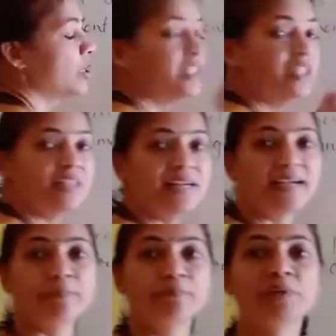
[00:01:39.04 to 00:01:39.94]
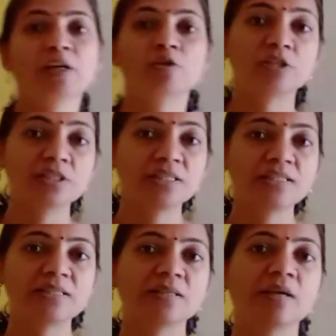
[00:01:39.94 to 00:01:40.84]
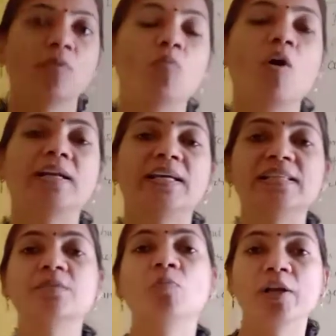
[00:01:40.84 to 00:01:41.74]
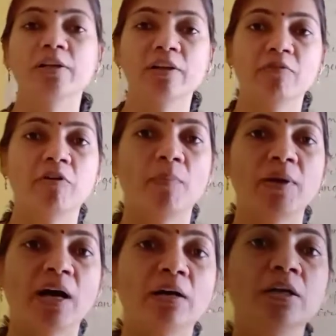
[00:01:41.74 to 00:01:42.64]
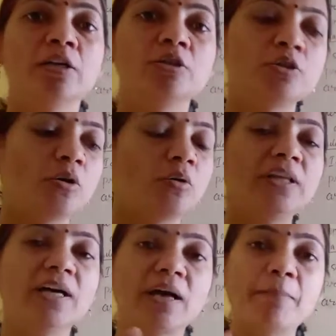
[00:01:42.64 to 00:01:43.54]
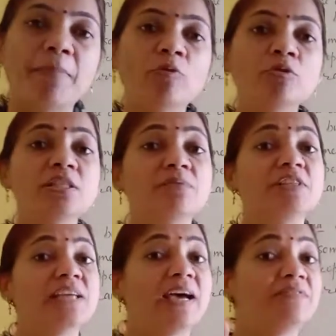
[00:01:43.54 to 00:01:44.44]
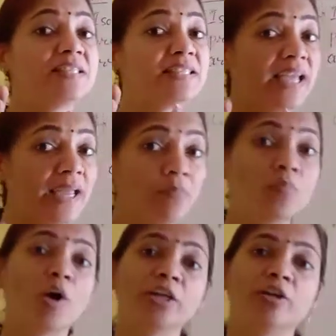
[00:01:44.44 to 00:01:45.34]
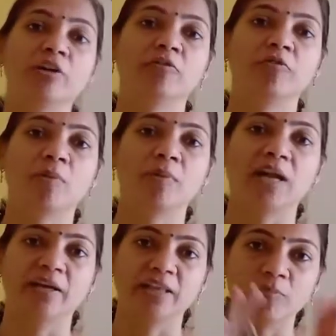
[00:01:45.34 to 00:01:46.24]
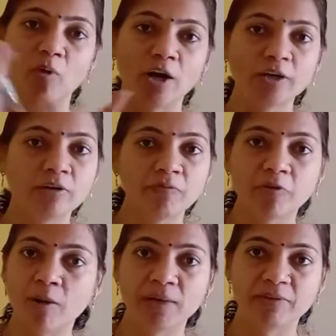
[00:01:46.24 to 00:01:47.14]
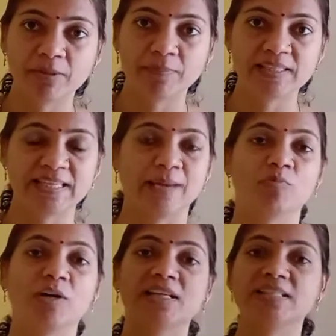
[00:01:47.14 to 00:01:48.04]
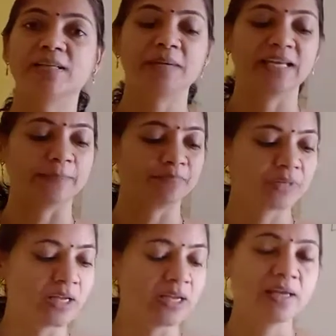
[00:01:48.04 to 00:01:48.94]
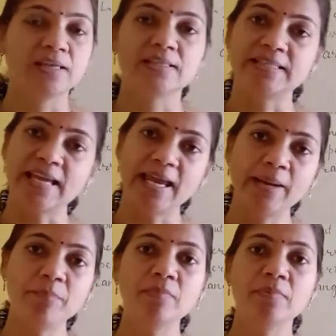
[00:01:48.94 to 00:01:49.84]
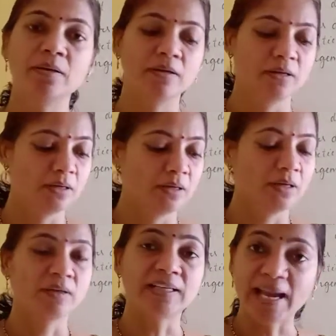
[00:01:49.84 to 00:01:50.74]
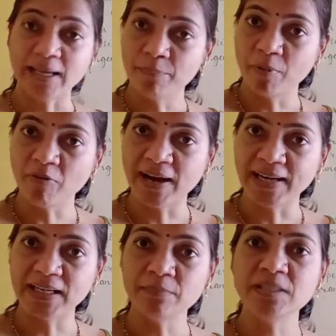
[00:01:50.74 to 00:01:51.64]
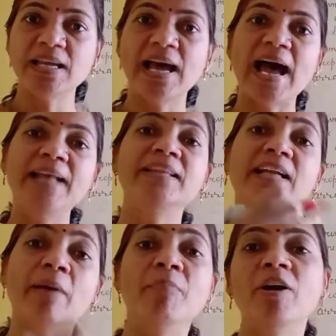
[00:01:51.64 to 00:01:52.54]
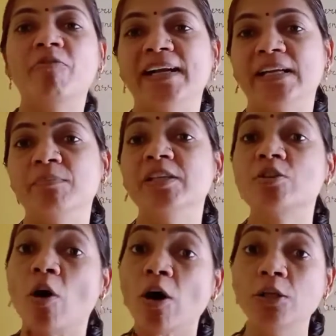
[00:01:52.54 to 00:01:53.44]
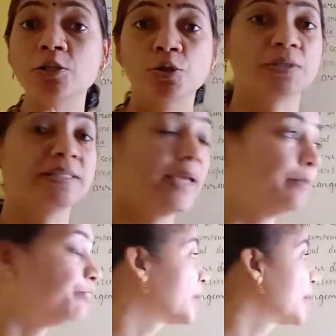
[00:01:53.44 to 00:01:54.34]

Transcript: oxygen atoms. So this is what is molecular formula. So the compounds which have same molecular formula, their molecular formula will be same. What does it mean? Same type of atoms and the number of atoms is also same.